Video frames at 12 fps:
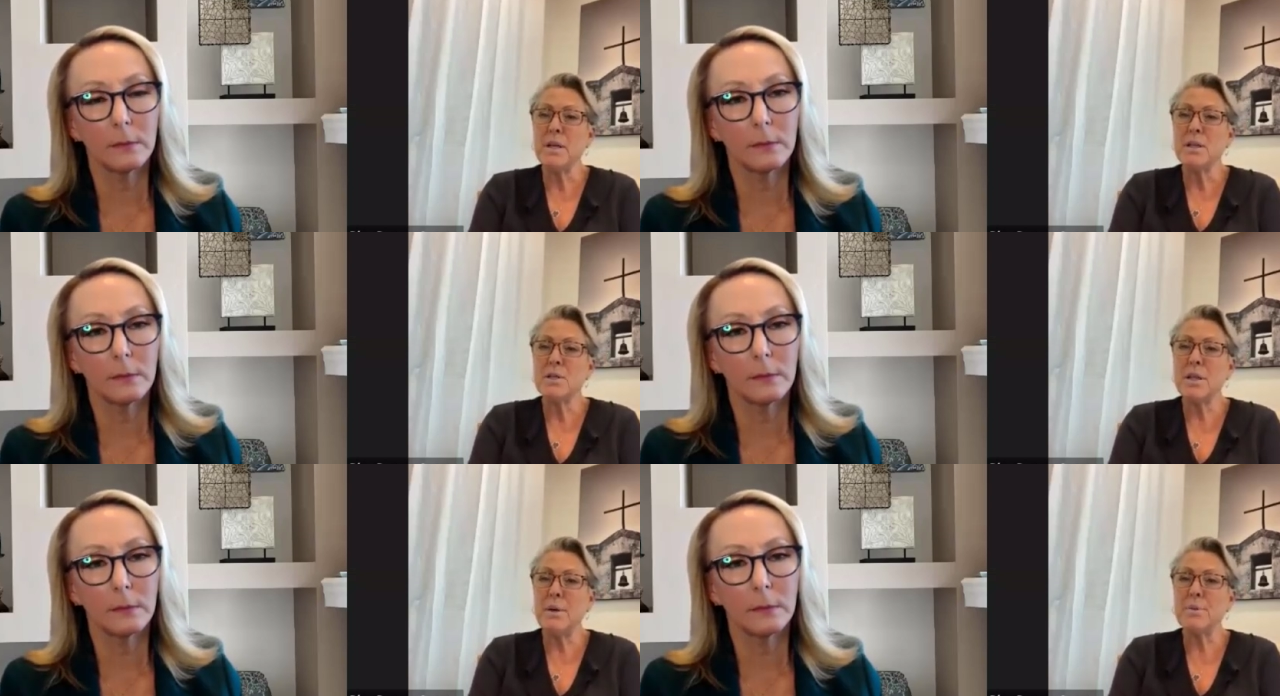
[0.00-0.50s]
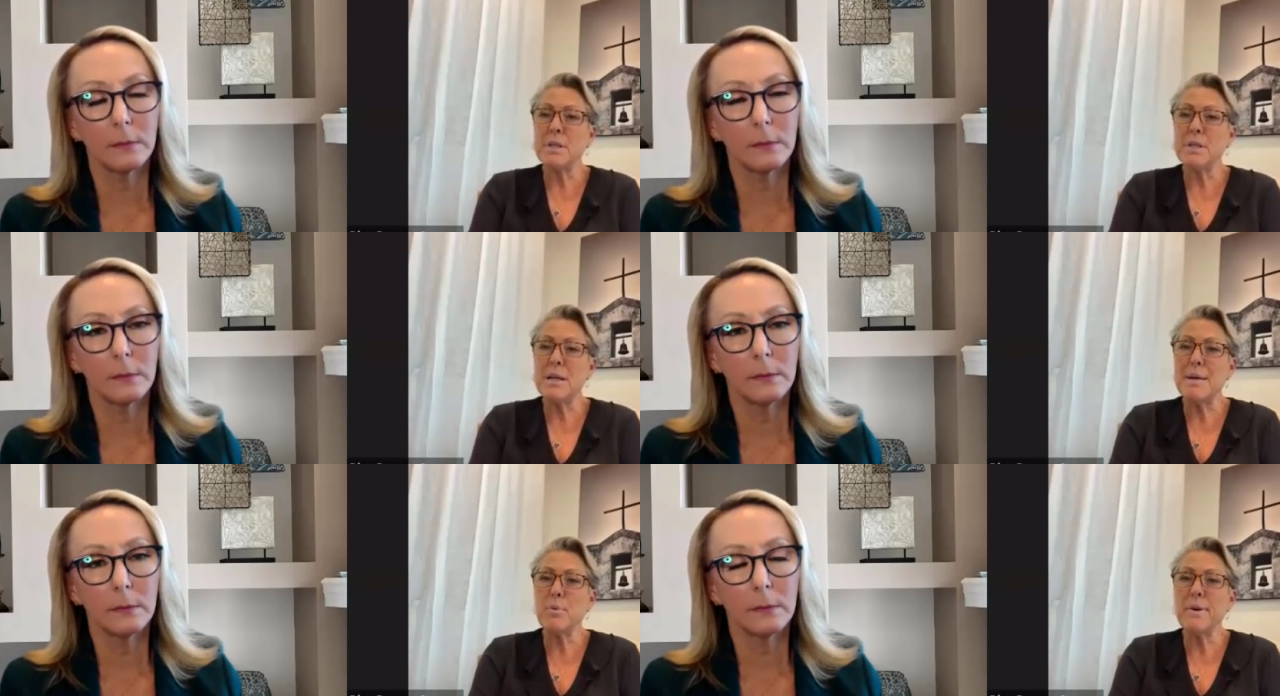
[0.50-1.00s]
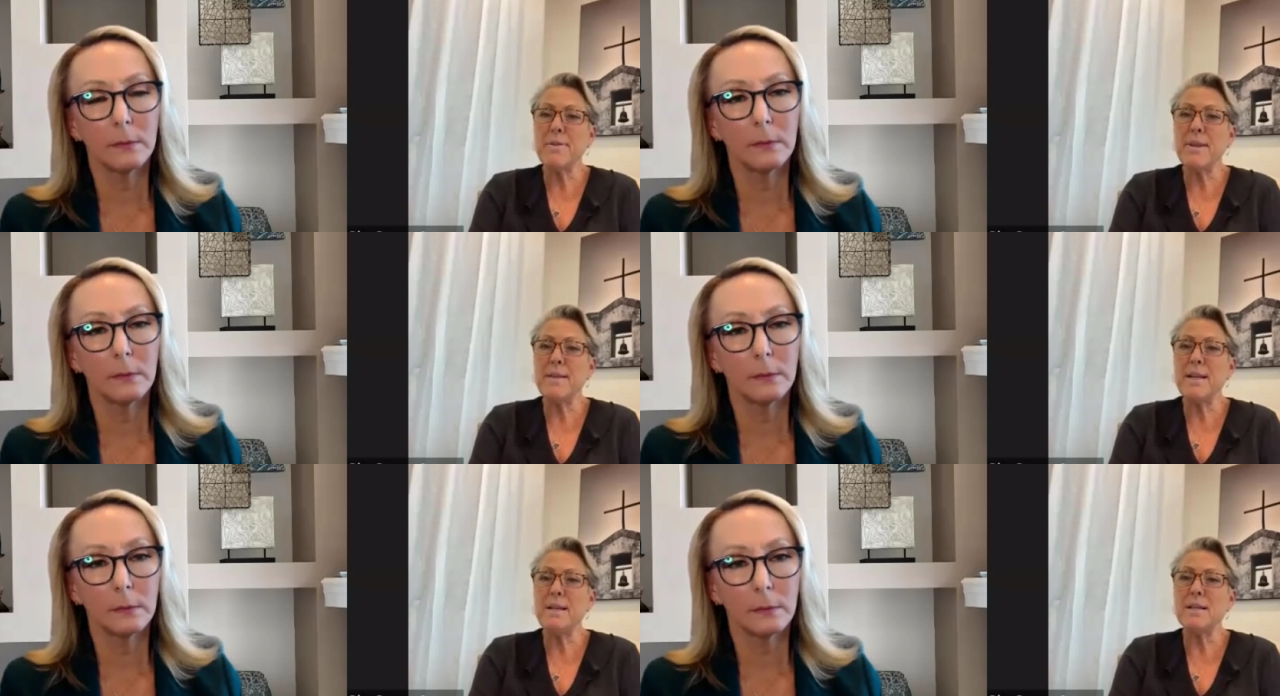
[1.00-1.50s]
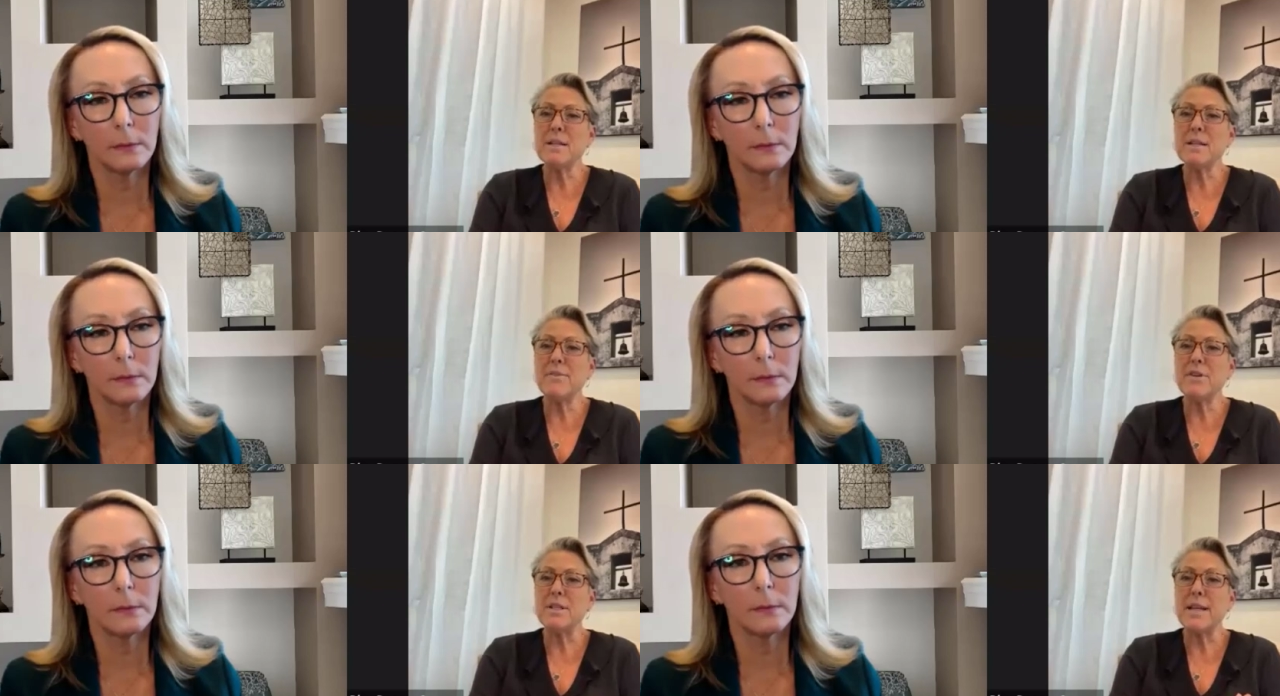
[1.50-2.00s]
Speaker 1: So that was the number one thing that he
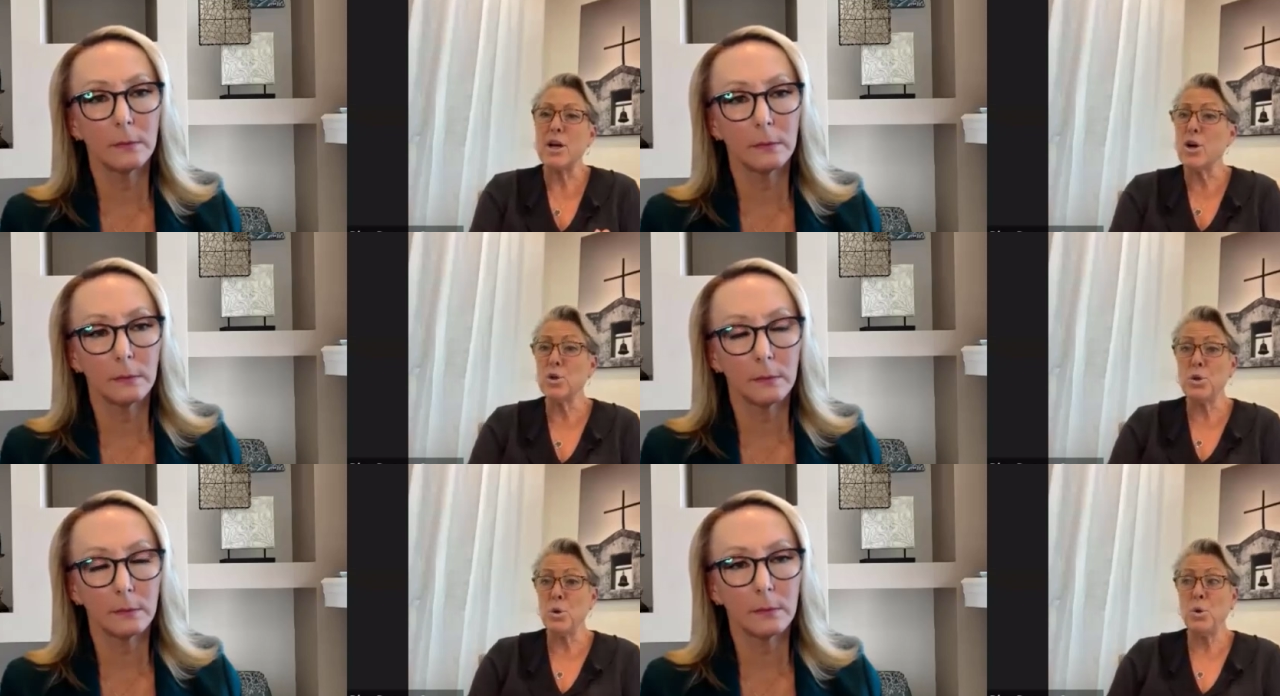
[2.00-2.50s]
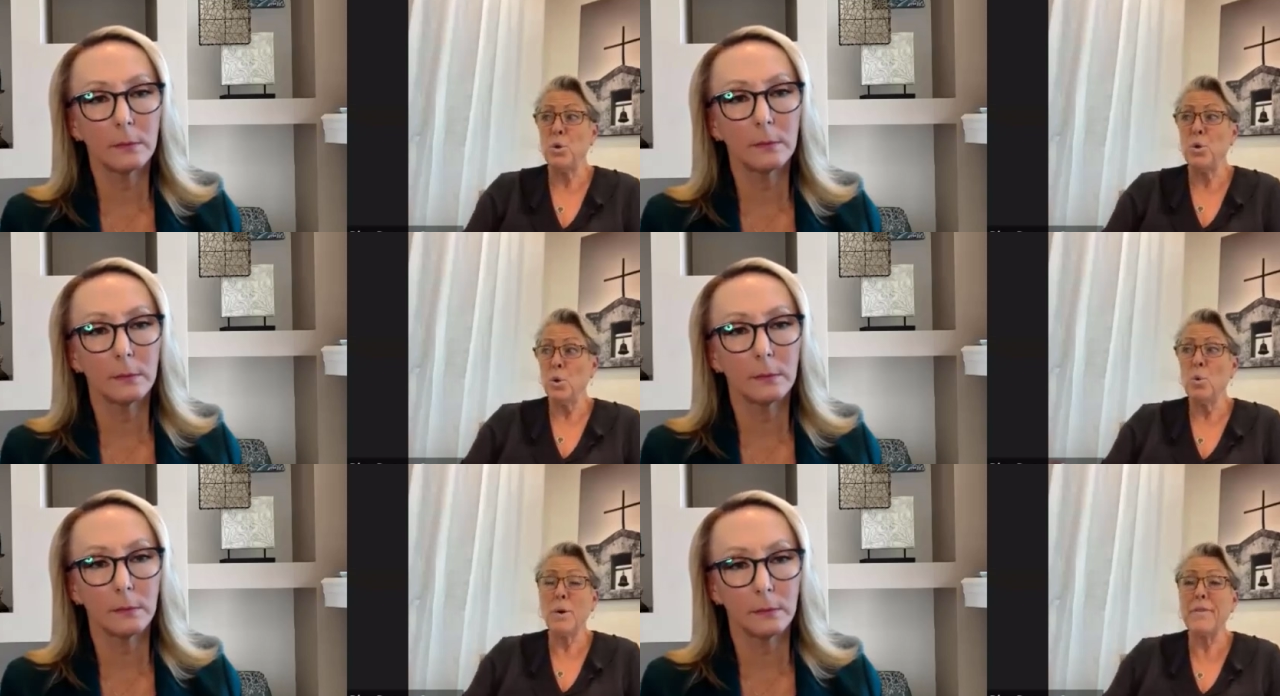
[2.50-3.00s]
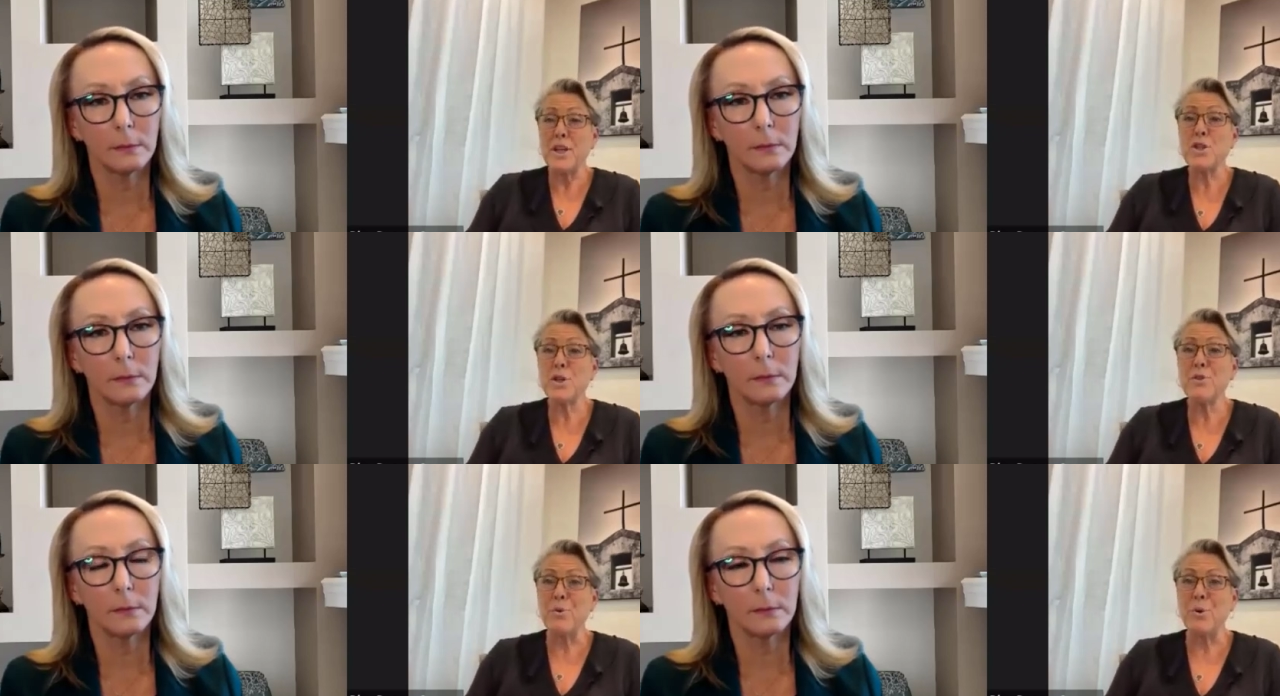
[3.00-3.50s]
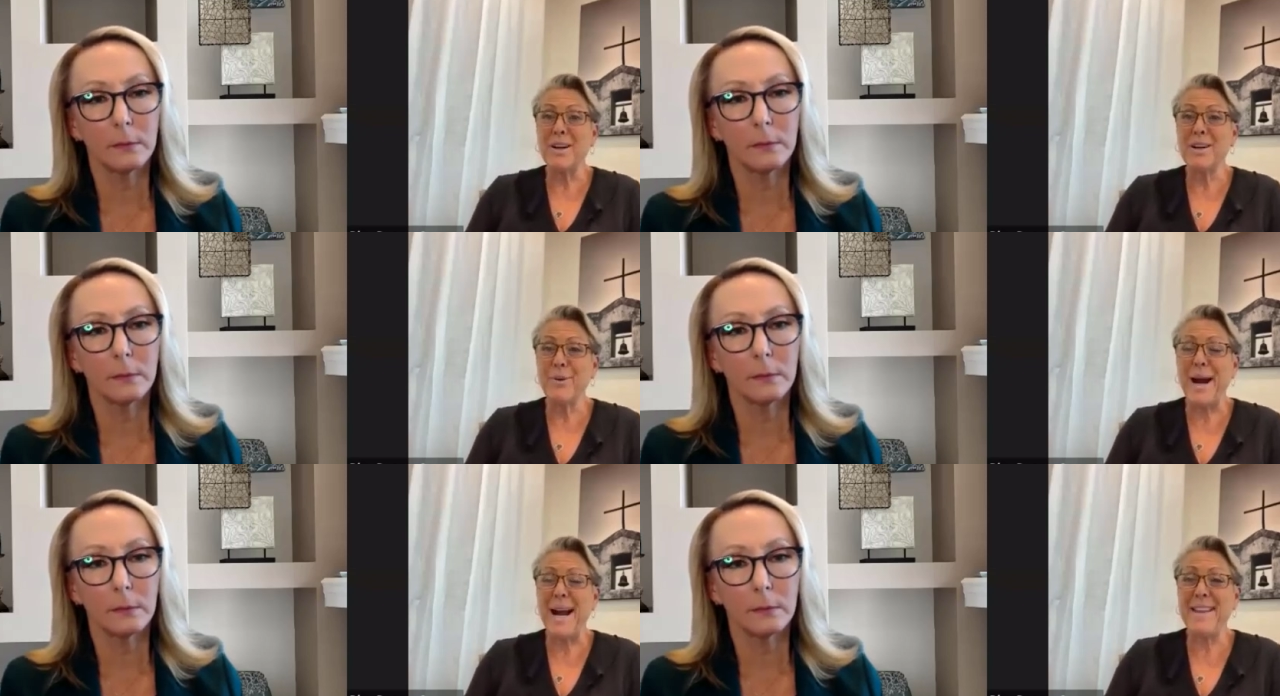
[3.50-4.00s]
discovered is they all knew what they stood for,
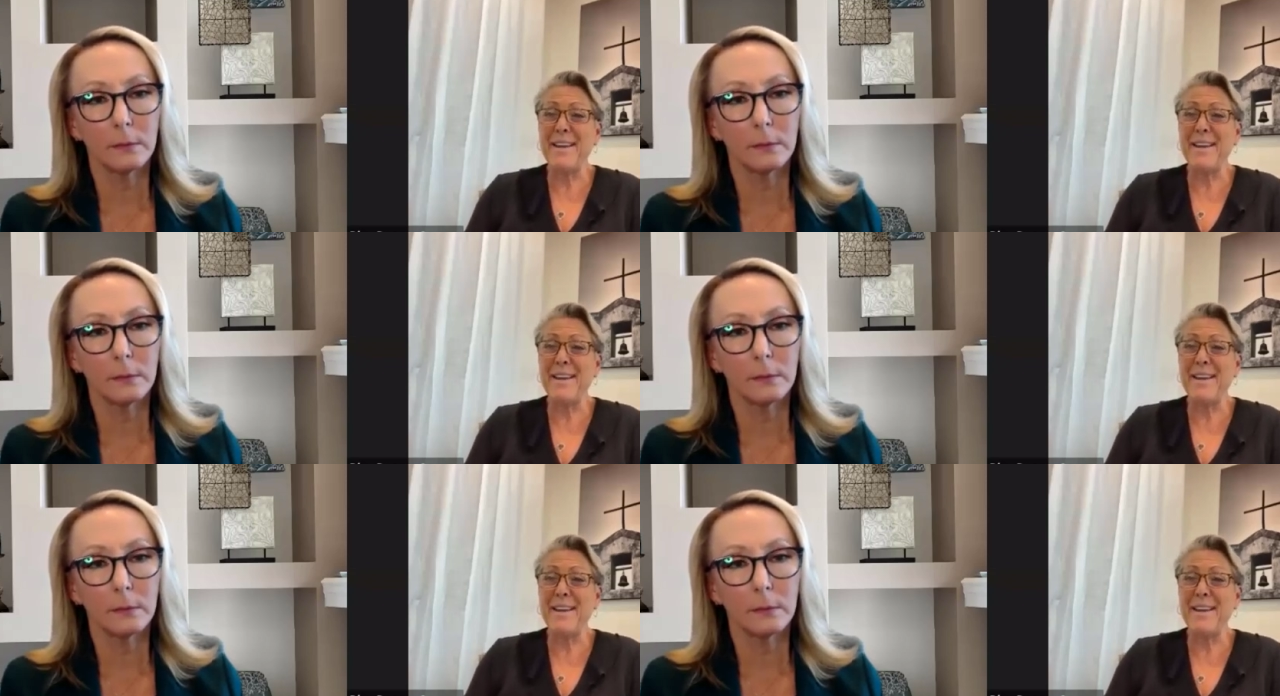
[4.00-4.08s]
right?